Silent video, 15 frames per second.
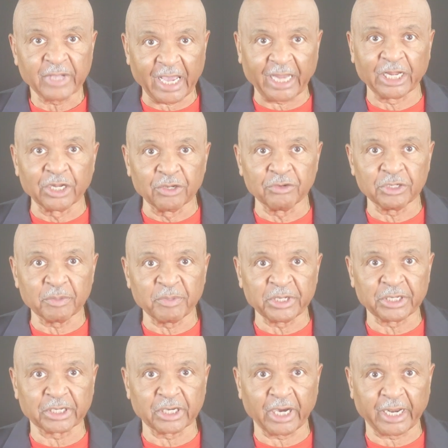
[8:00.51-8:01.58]
Hallelujah be
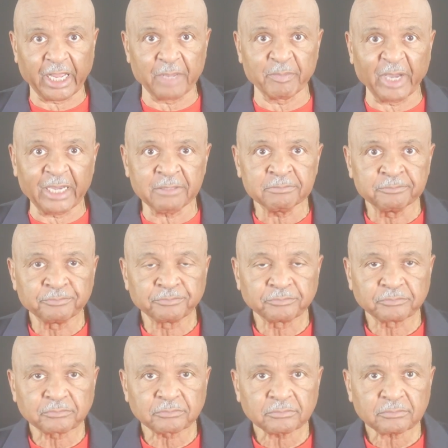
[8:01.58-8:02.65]
to God. Amen.
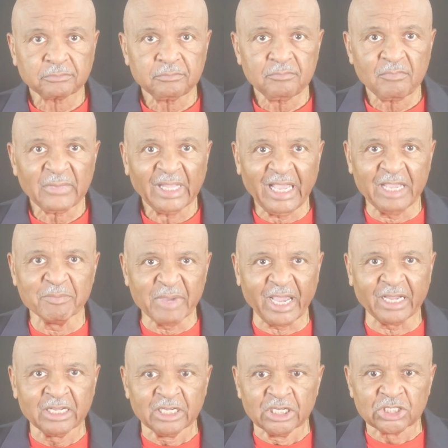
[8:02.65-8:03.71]

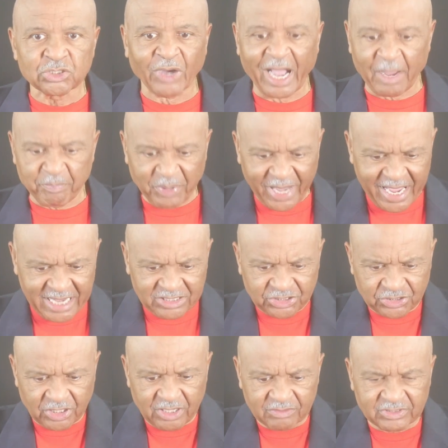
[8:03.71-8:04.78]
Amen. So our past
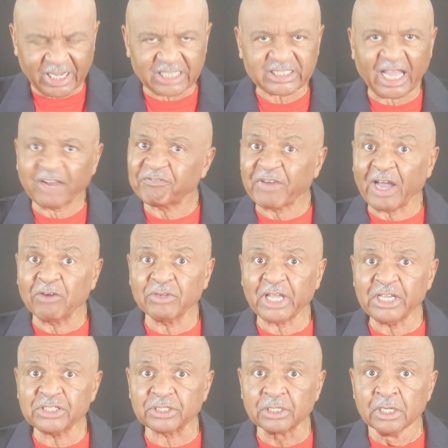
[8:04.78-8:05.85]
serves as that
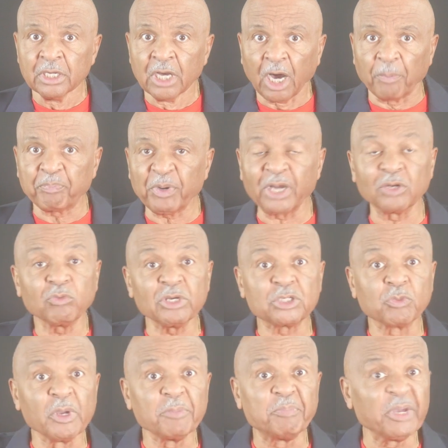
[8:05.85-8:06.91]
foundation upon
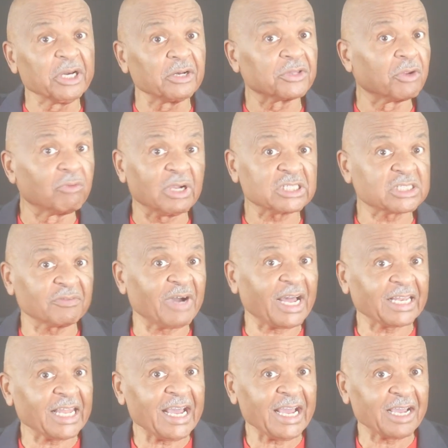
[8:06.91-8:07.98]
which we build the rest of
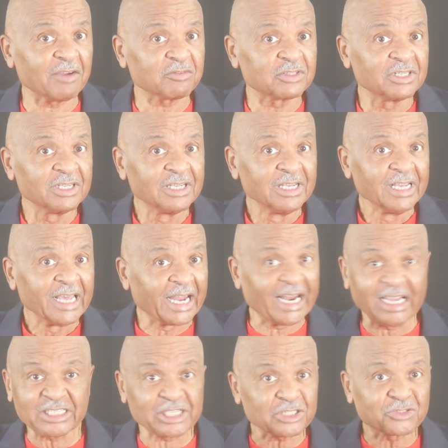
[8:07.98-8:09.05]
our lives. And
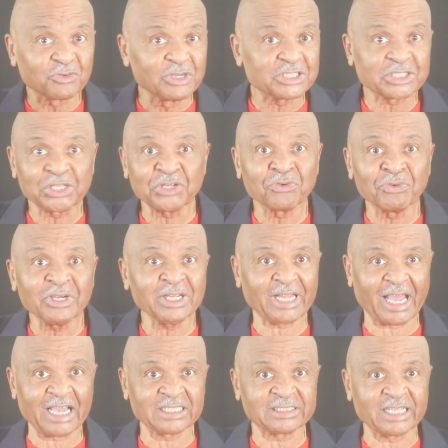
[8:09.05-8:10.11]
I just recently
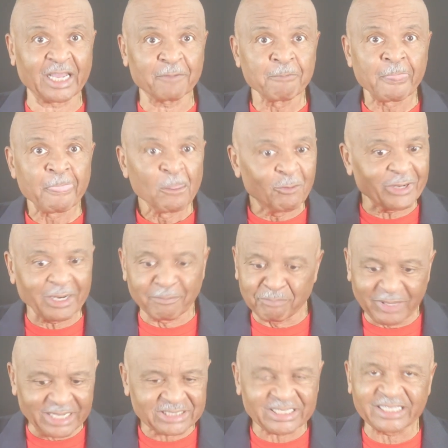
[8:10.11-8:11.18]
realized that. What a
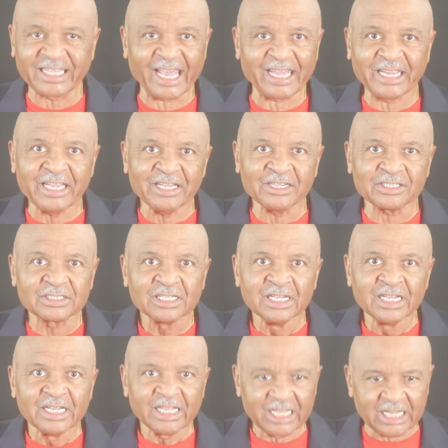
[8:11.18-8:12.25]
blessing that is.
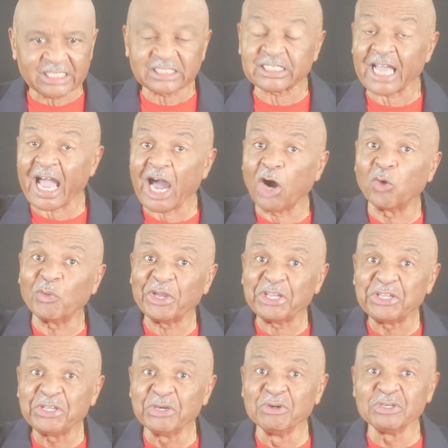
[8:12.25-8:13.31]
It is how we
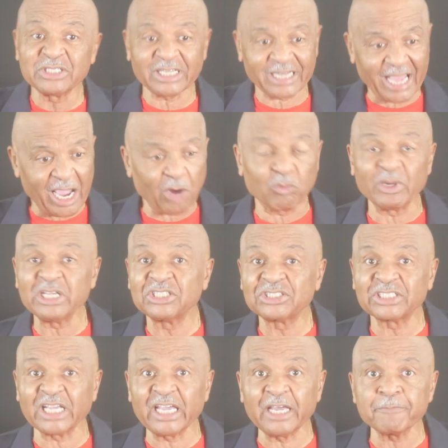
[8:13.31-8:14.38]
use it, how we
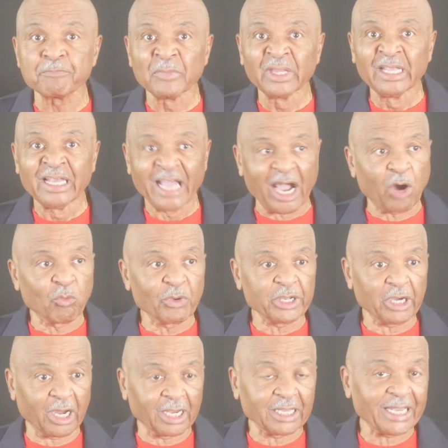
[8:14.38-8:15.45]
see it, how
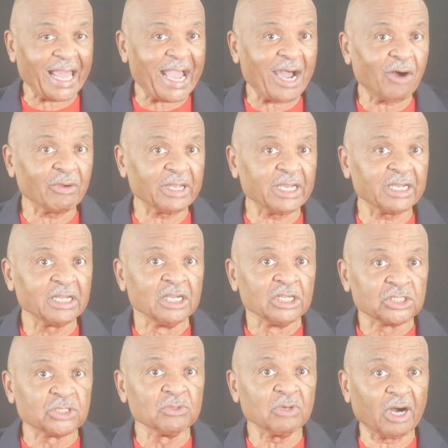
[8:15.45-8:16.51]
we allow
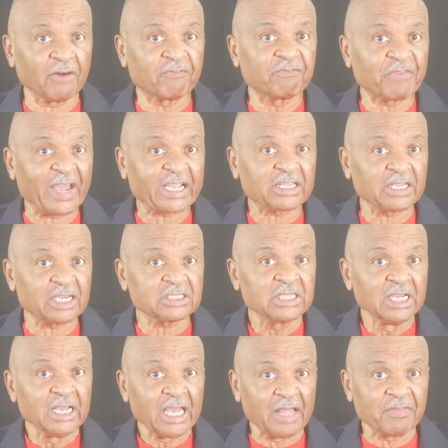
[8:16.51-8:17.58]
it to affect
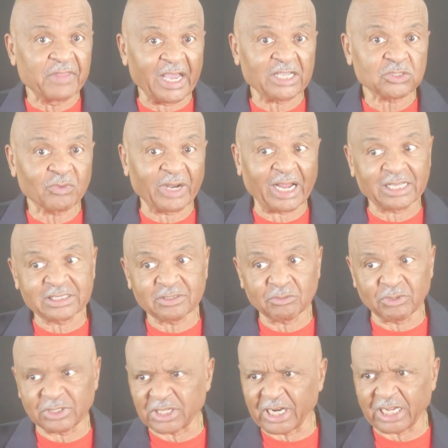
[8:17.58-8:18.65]
us. And that's
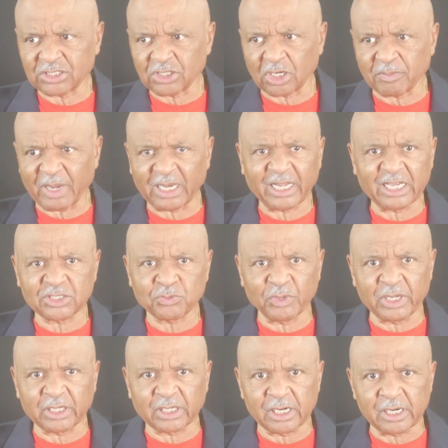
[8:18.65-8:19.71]
what did I talk about last
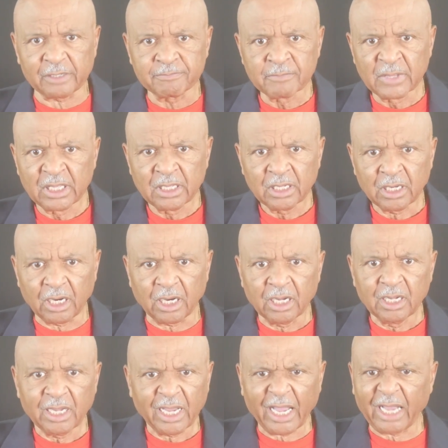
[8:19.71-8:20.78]
week?
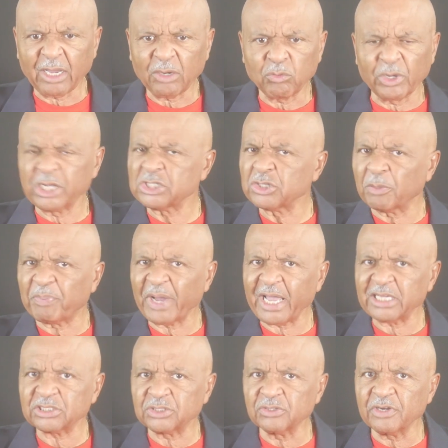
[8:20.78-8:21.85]
What is your
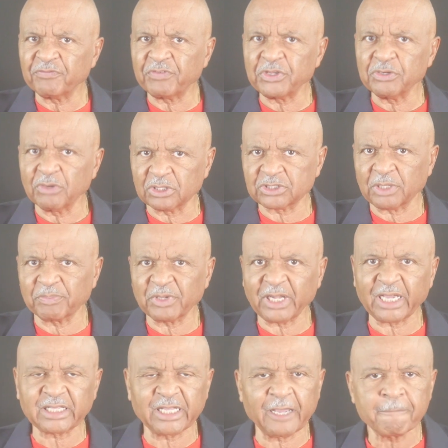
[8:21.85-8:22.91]
past doing for you or something
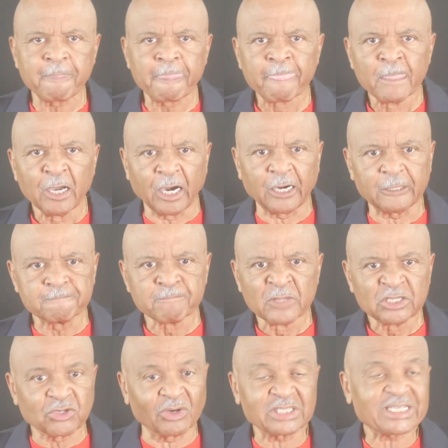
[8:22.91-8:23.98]
like that?
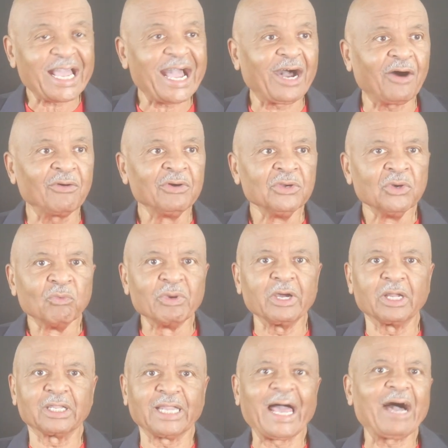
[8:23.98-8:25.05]
So it's how we
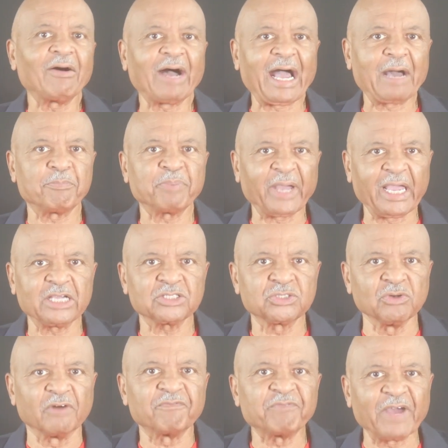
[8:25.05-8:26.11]
allow our past
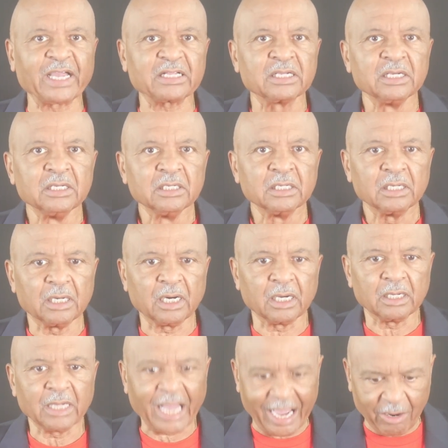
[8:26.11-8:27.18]
to affect
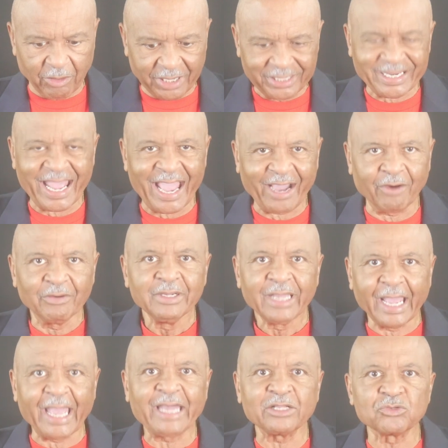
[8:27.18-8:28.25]
our now
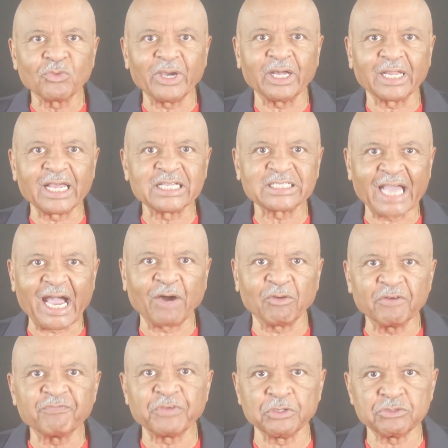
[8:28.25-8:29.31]
as well as
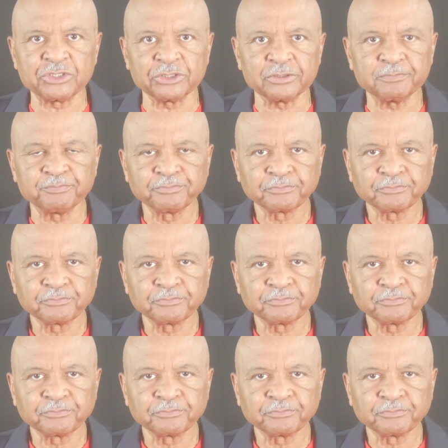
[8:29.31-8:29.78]
our future.